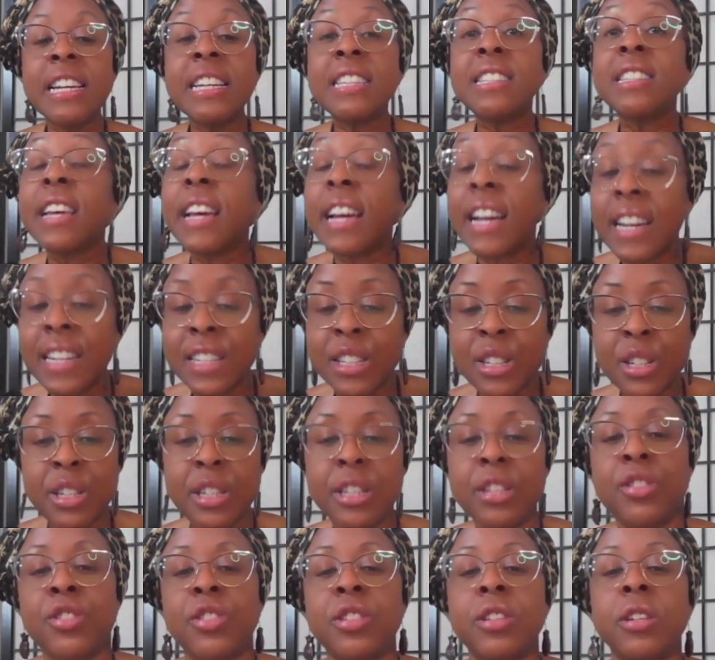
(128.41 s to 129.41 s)
is a
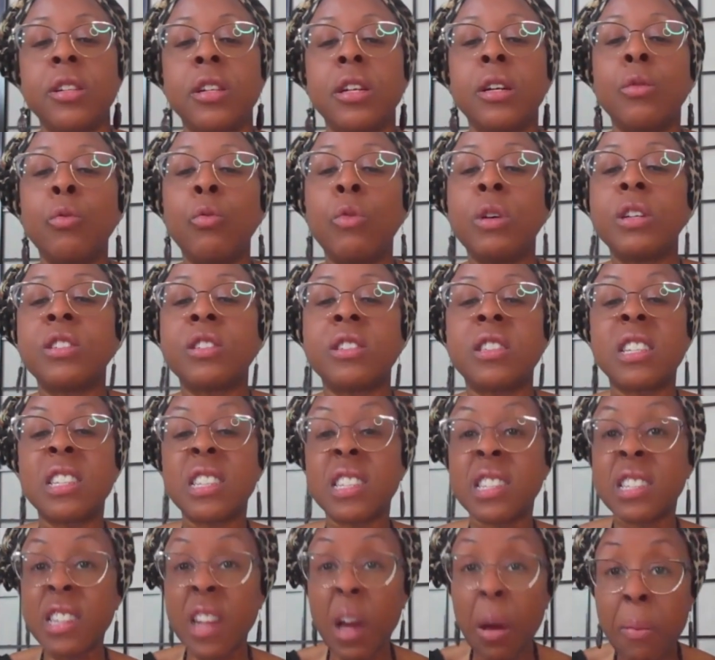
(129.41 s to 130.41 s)
condition in which the
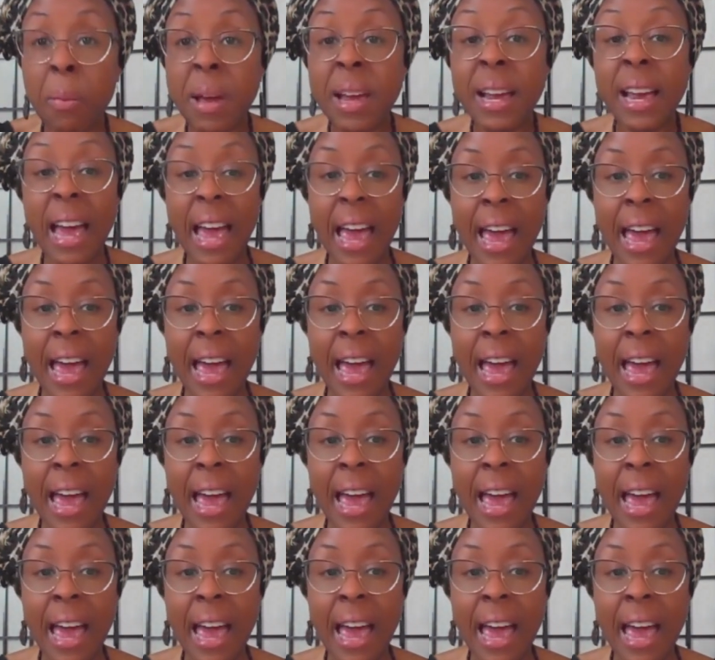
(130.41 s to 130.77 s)
stomach